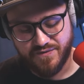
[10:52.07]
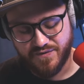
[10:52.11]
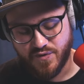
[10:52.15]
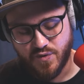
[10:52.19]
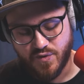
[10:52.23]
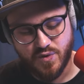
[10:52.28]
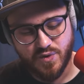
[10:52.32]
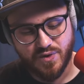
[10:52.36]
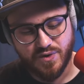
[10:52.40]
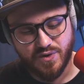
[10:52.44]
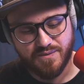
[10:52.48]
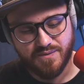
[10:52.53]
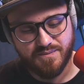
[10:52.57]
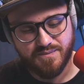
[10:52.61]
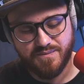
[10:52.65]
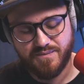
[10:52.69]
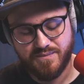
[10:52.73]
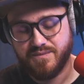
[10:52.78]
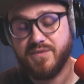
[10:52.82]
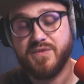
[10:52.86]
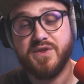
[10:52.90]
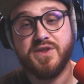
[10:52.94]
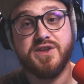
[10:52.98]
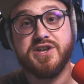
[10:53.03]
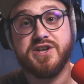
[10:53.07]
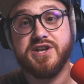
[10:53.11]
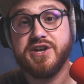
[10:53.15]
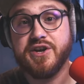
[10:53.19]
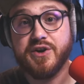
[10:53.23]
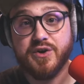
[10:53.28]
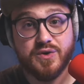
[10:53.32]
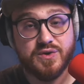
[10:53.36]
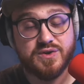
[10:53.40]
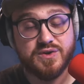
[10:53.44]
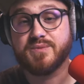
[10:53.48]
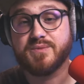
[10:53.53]
for
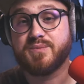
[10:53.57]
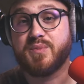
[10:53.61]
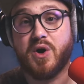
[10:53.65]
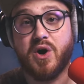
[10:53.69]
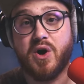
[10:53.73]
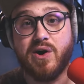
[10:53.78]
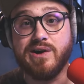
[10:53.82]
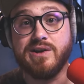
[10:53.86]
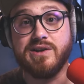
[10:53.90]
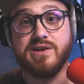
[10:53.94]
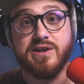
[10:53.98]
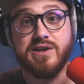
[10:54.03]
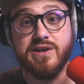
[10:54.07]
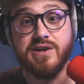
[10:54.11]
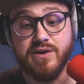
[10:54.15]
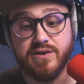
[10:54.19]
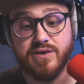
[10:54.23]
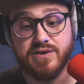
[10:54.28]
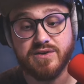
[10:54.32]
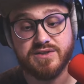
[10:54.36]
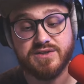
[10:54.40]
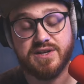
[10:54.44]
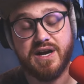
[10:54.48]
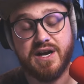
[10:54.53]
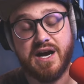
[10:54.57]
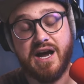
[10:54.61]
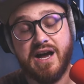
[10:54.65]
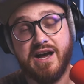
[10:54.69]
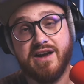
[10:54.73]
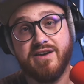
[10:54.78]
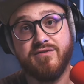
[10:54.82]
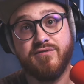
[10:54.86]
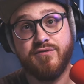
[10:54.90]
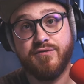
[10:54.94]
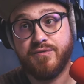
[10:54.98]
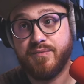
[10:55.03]
years upon years.
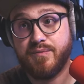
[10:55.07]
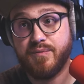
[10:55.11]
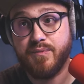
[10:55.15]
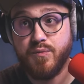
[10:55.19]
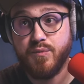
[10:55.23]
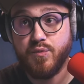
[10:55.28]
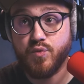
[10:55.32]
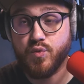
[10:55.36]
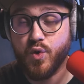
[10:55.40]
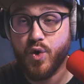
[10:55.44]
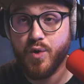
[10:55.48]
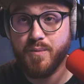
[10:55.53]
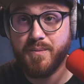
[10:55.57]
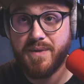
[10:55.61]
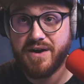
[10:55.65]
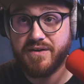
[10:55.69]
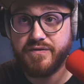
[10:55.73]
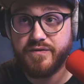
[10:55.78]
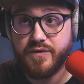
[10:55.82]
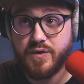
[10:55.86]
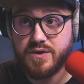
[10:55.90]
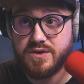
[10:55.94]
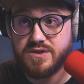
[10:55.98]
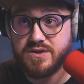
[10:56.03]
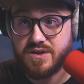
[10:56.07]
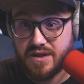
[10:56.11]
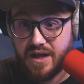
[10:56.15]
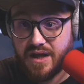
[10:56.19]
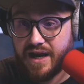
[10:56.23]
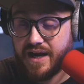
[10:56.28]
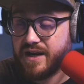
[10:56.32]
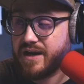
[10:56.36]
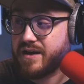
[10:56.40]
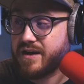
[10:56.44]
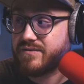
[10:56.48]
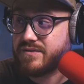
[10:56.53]
I've wrote my first
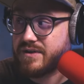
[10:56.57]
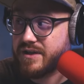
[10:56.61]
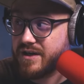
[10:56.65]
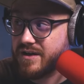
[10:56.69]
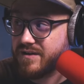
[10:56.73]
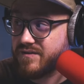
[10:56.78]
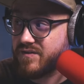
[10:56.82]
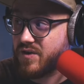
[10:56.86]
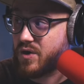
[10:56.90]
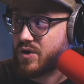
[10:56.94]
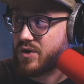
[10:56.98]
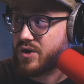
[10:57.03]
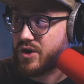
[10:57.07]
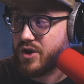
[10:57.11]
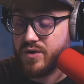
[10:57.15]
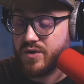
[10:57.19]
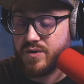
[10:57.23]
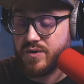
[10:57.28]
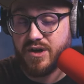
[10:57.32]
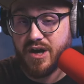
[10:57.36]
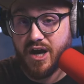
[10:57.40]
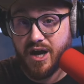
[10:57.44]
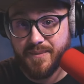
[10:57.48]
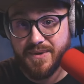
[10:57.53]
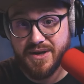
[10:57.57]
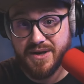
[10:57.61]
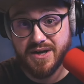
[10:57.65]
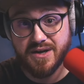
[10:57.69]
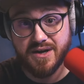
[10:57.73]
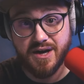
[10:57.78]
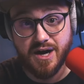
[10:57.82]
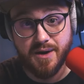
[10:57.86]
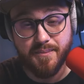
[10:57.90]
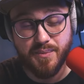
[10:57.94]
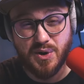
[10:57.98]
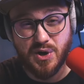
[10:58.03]
line of Laravel code
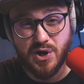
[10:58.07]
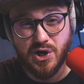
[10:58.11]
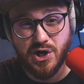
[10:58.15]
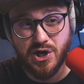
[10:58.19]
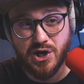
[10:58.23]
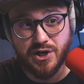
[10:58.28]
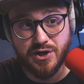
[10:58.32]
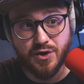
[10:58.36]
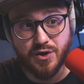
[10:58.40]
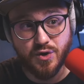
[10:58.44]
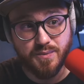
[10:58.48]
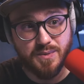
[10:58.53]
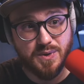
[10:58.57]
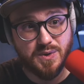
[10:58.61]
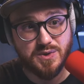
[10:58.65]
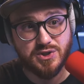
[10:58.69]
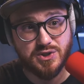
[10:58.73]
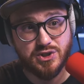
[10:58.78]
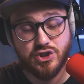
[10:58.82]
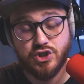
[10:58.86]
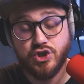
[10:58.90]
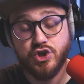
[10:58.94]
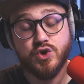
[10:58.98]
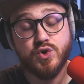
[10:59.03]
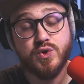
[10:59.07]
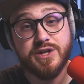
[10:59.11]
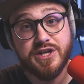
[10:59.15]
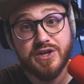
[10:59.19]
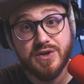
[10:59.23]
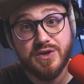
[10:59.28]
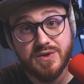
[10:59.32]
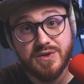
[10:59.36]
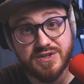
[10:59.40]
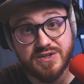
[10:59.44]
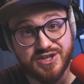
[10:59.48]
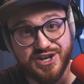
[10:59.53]
coming up on almost two
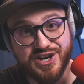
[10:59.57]
years